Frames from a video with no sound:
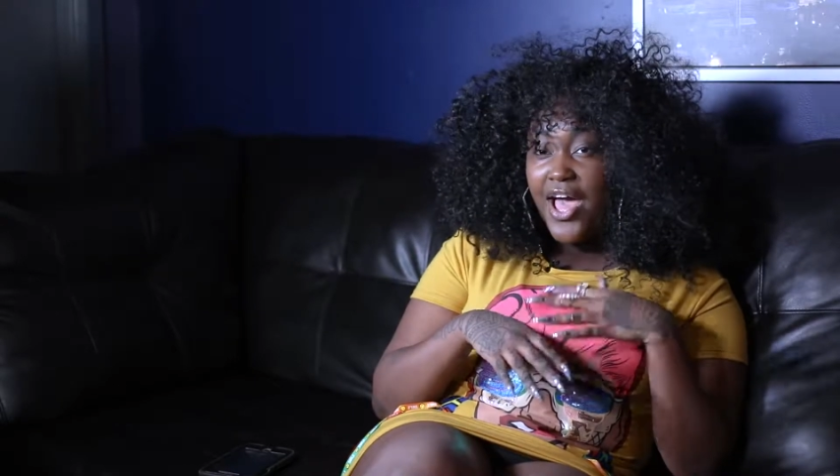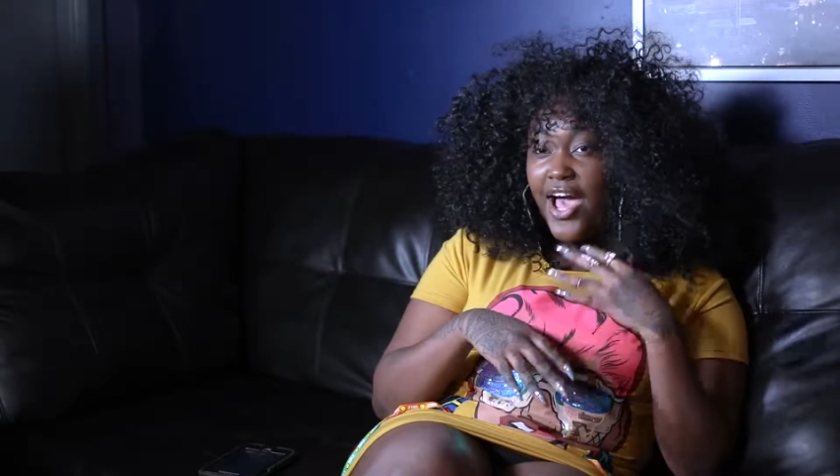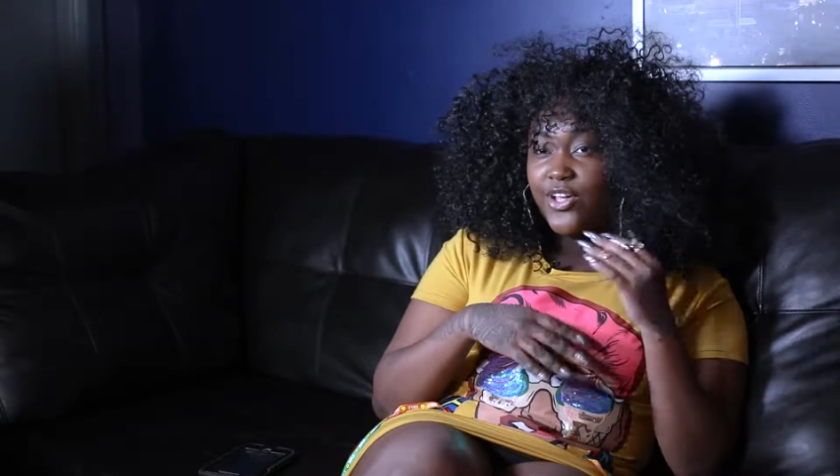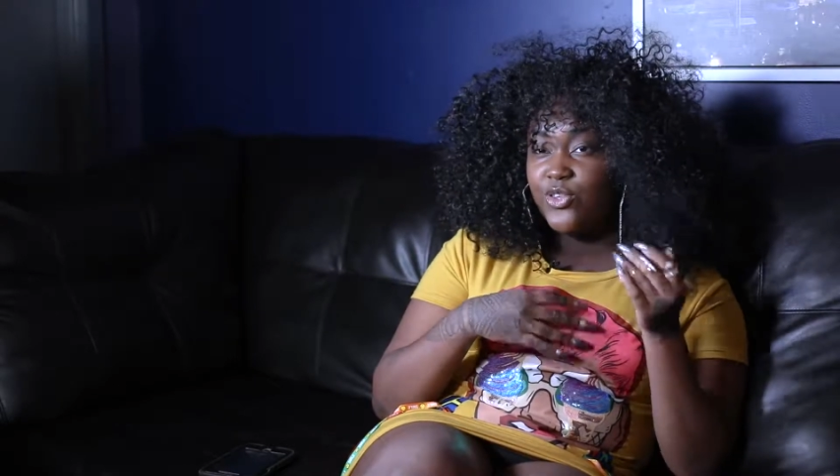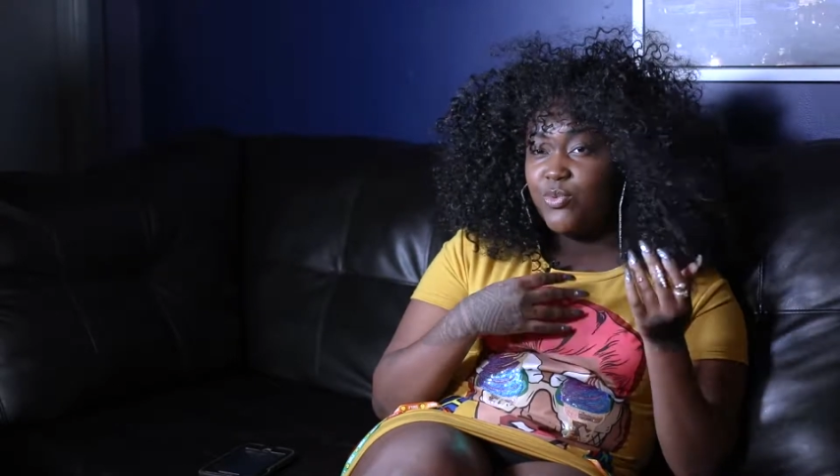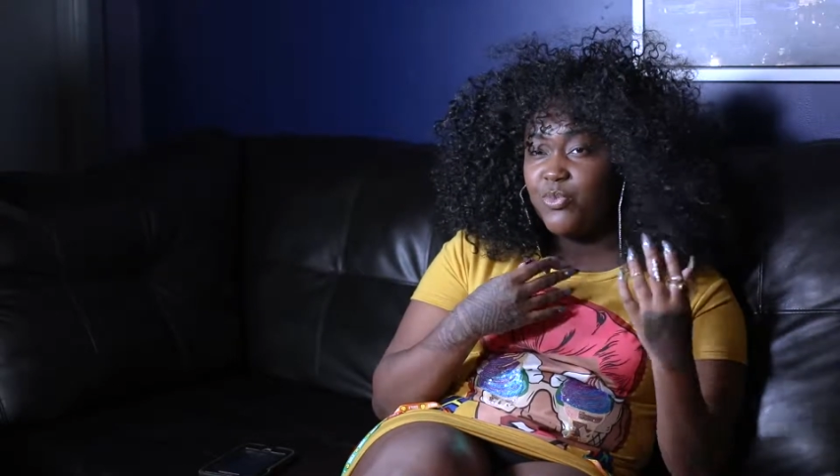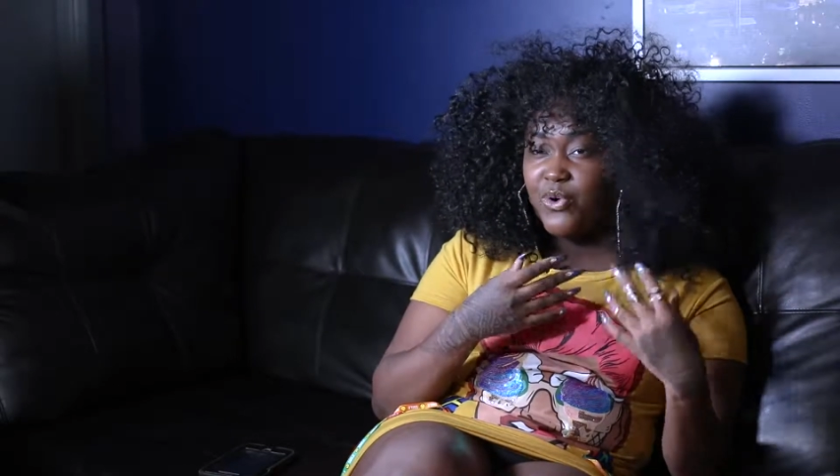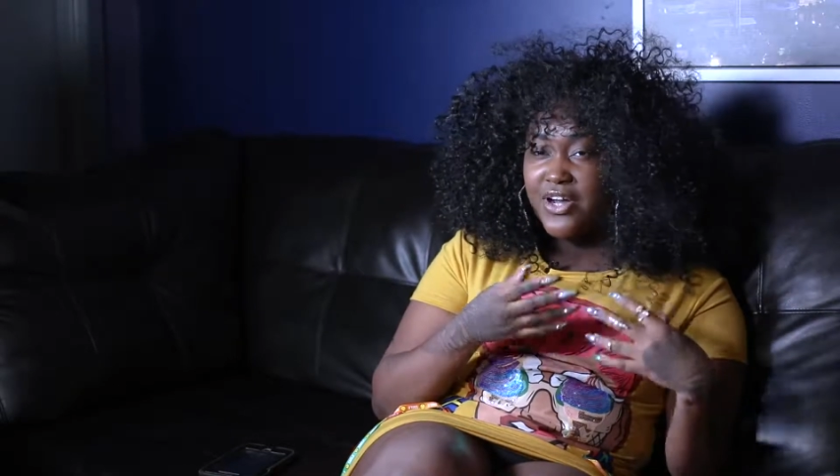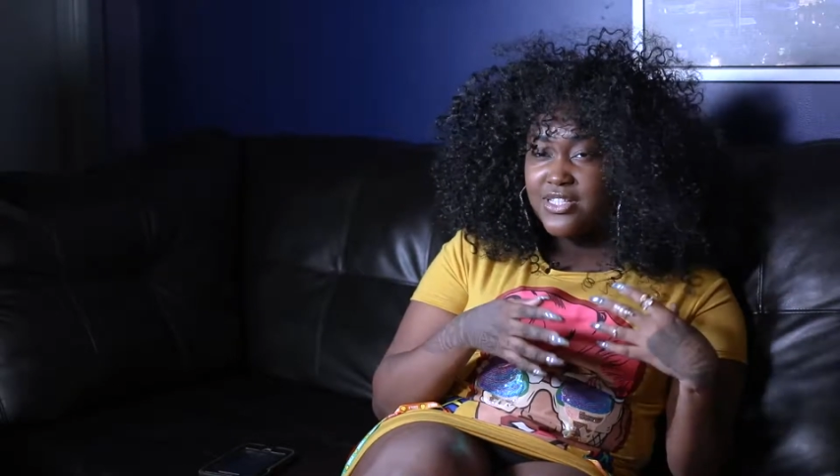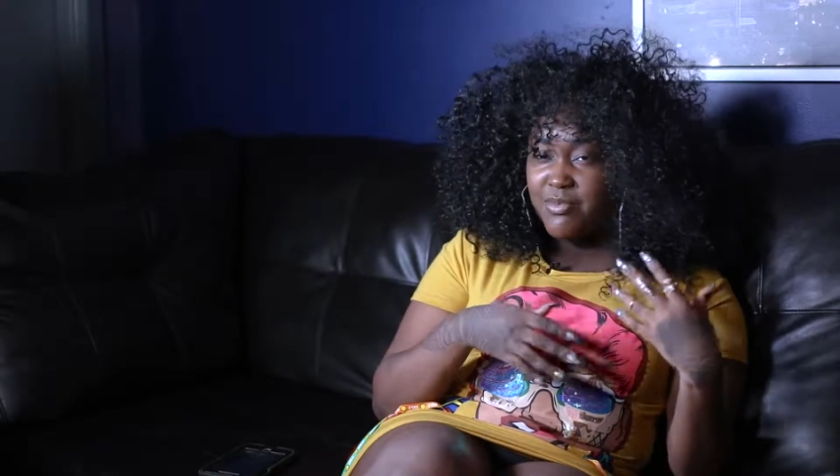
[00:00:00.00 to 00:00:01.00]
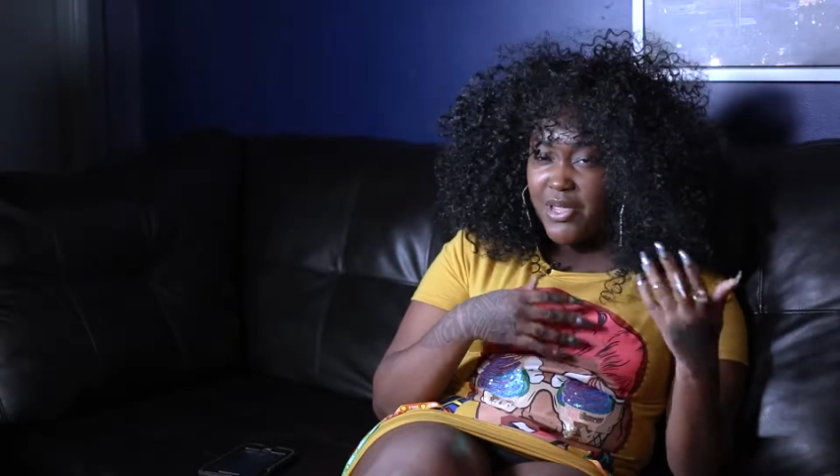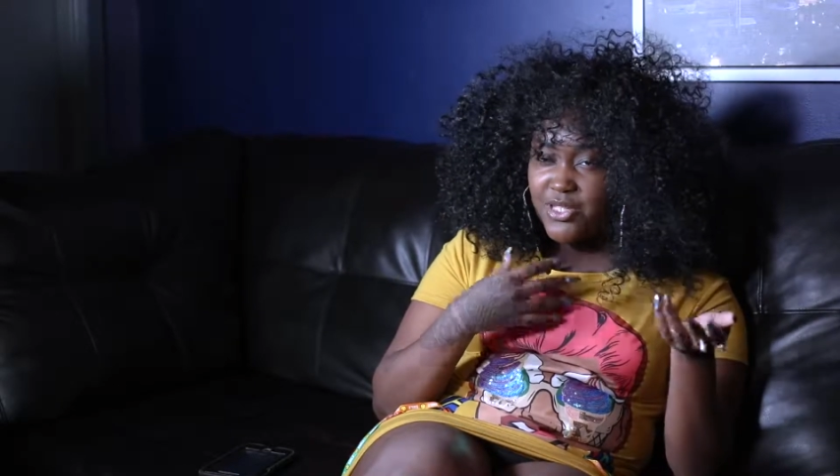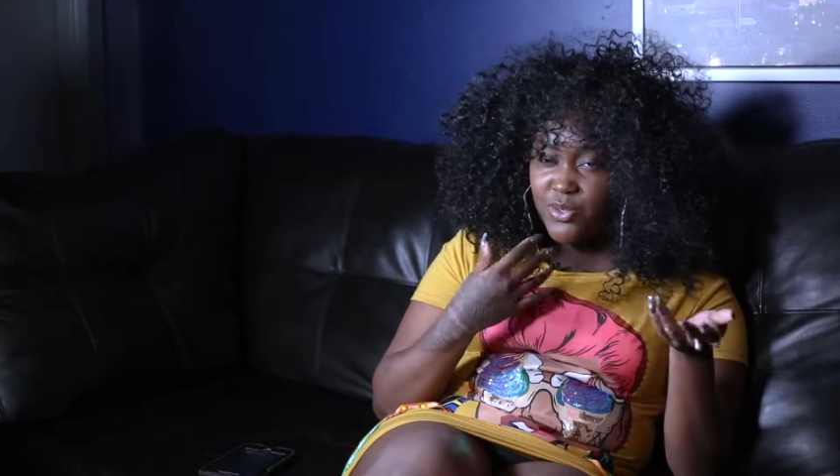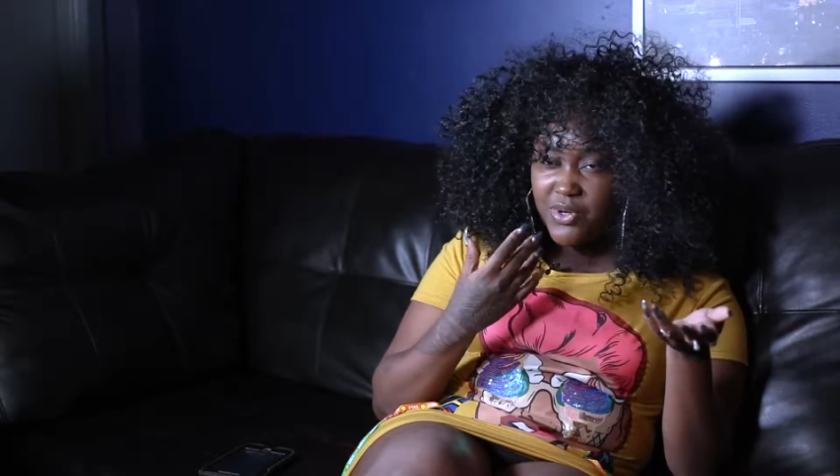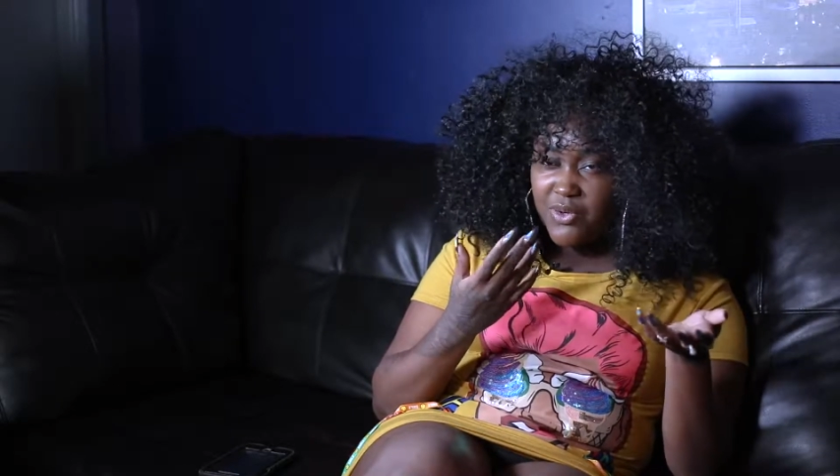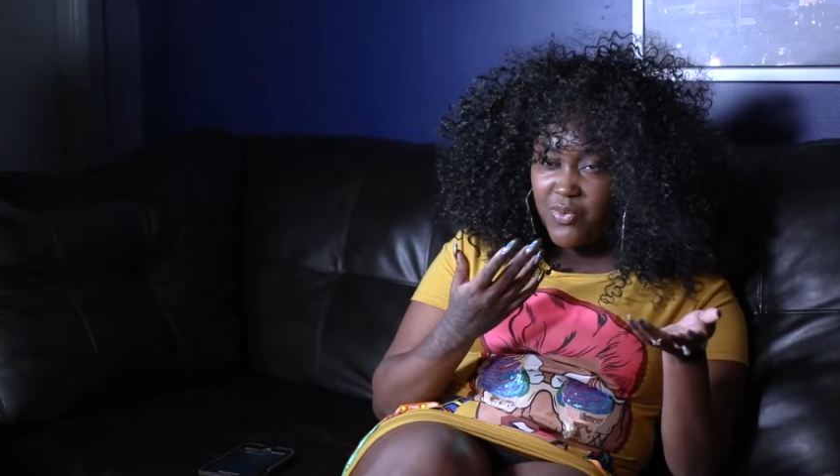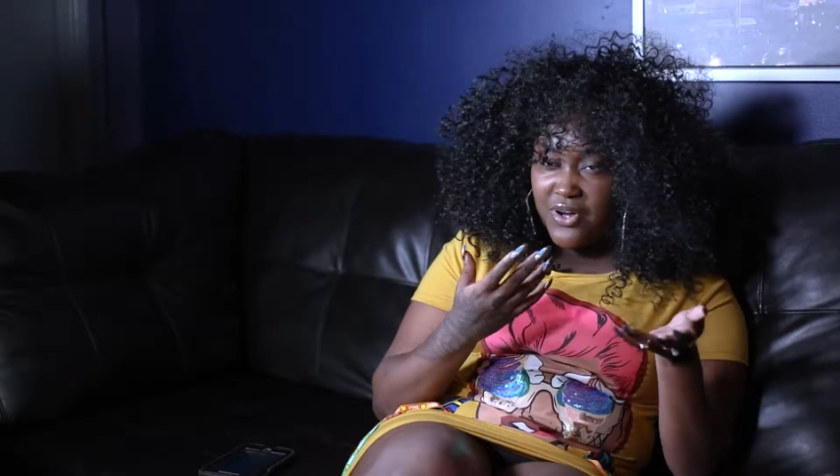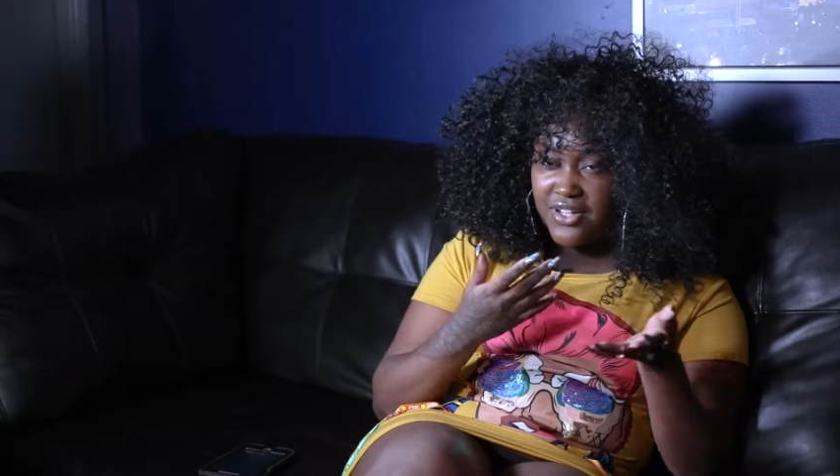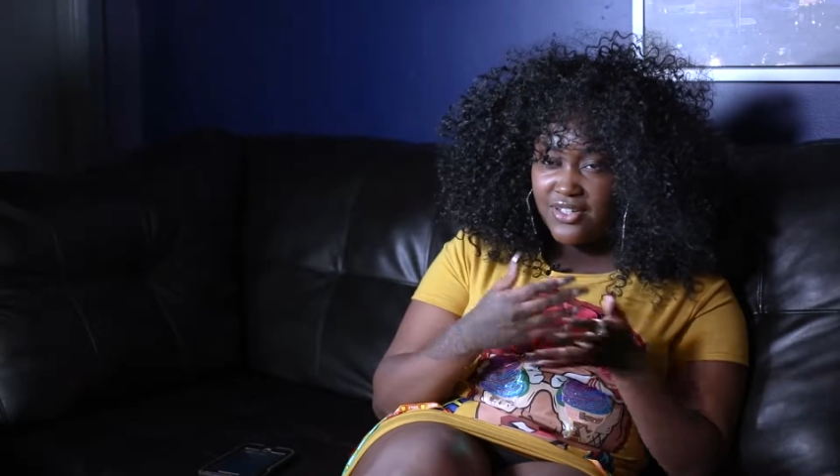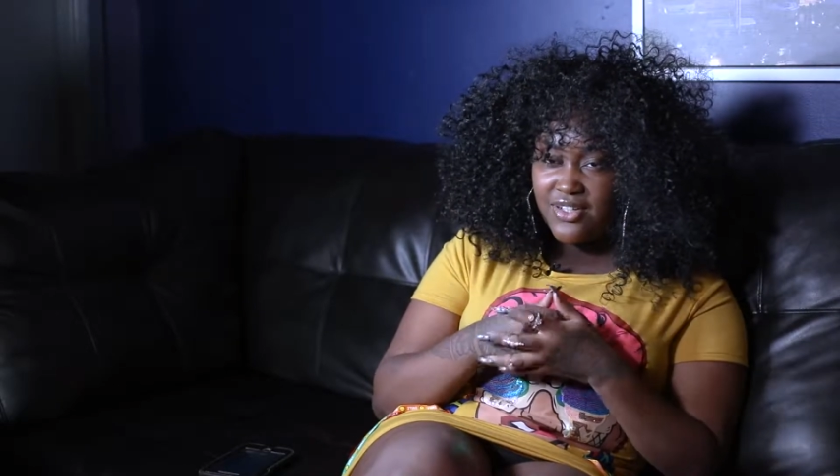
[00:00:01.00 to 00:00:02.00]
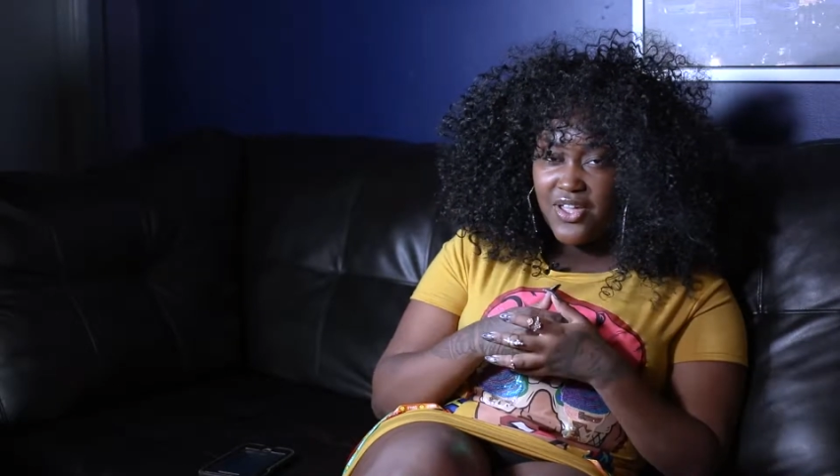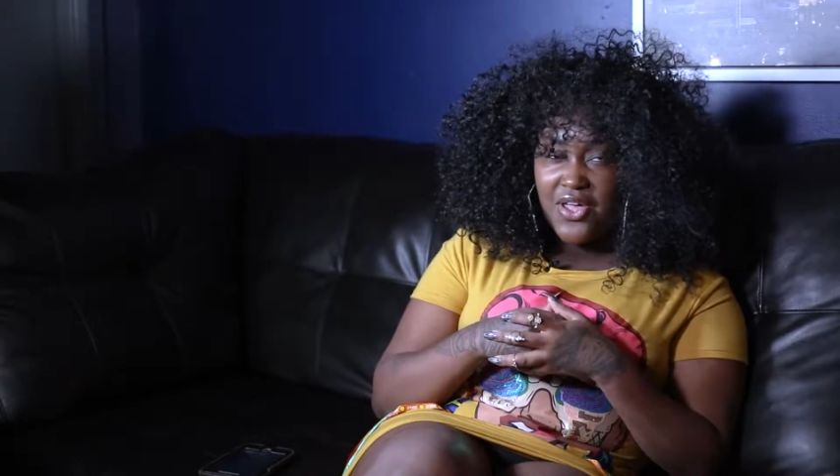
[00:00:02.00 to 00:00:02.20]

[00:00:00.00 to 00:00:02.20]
I could do more because I'm like 21.